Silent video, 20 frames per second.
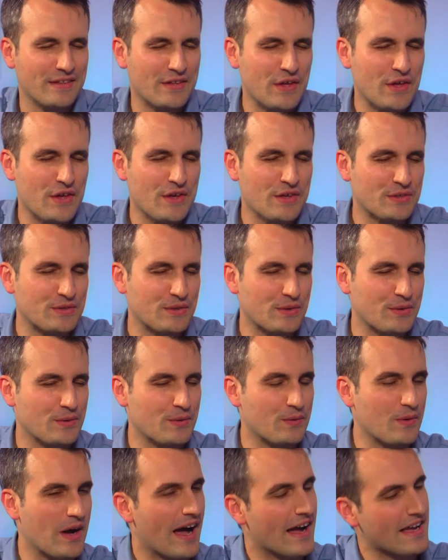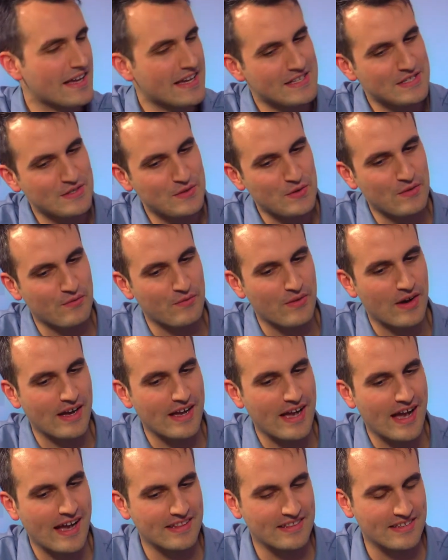So I guess if I
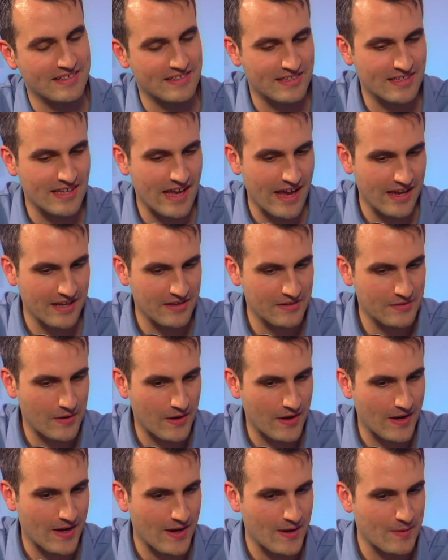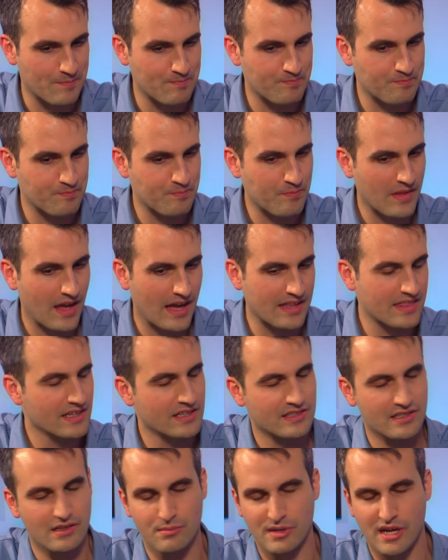had to say, I think
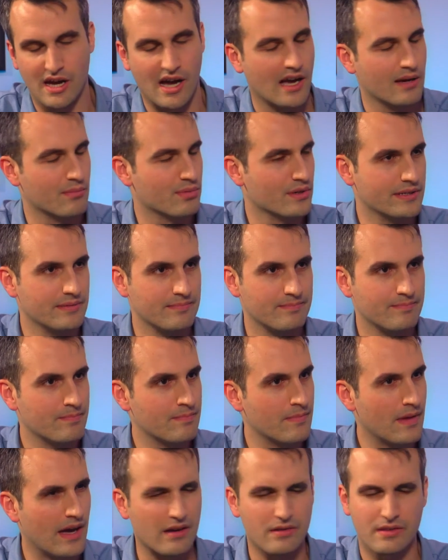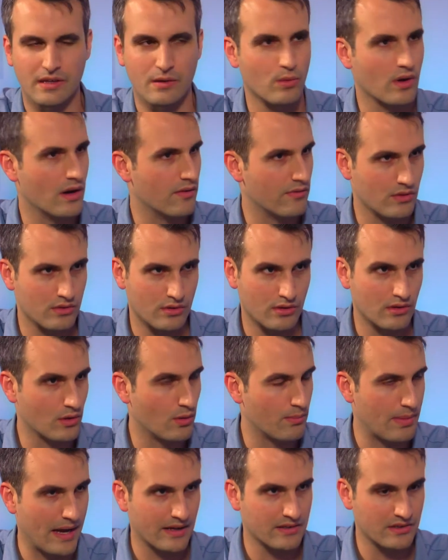it's going to be a hybrid. I don't think we'll ever go
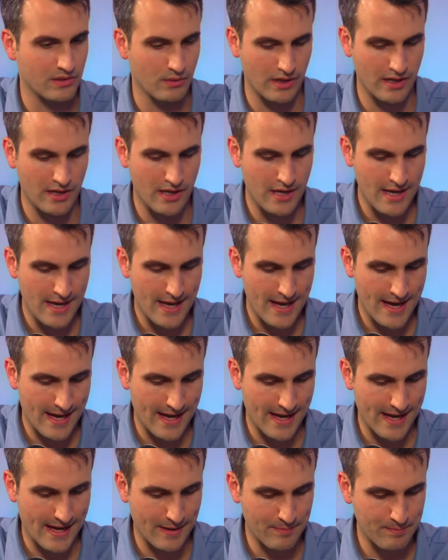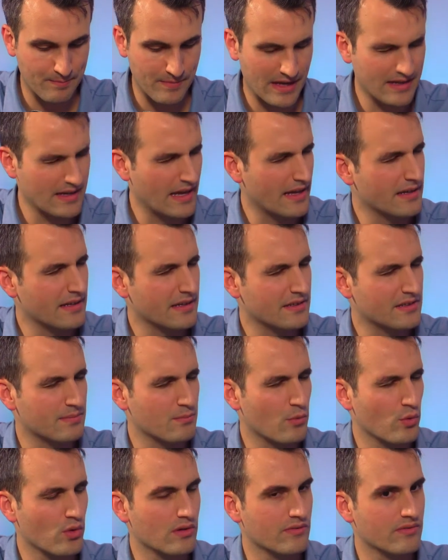back to it. And it's
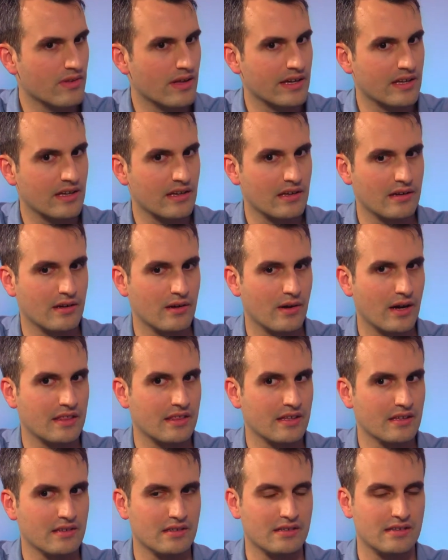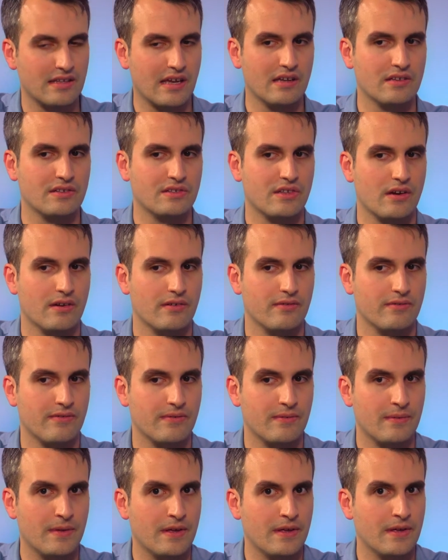more of like, I think the days of,
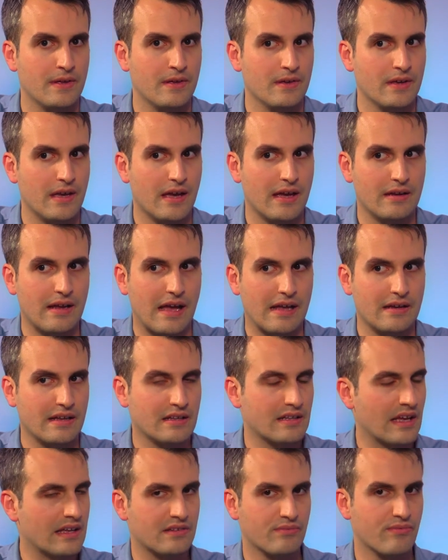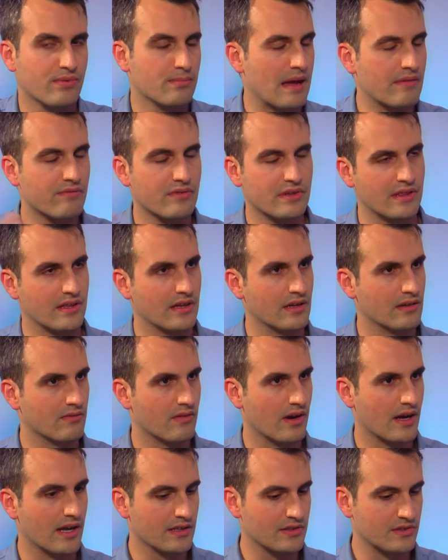and it's from everything,
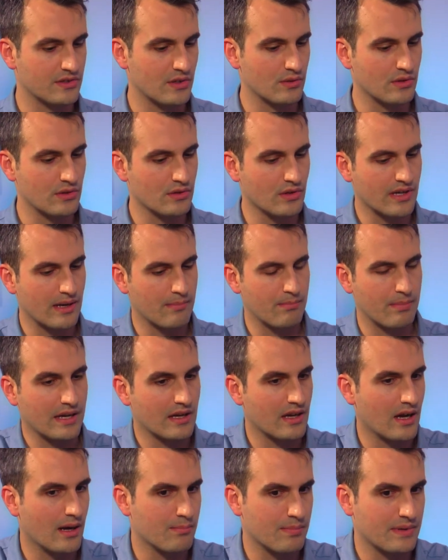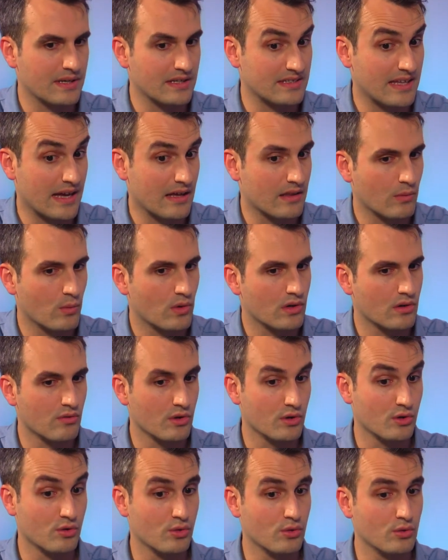right? So you look at big companies, now they want to
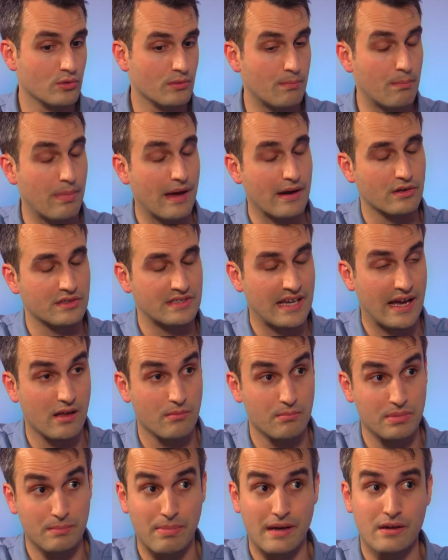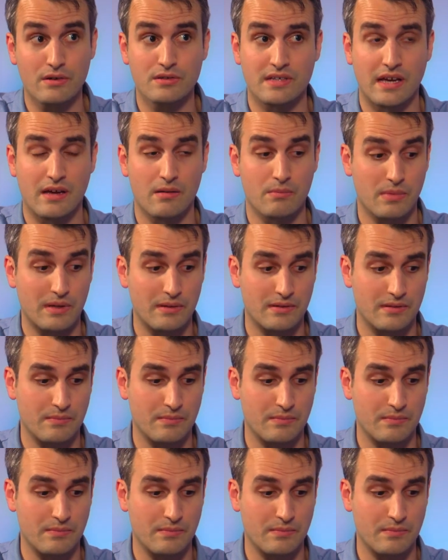recruit better talent, but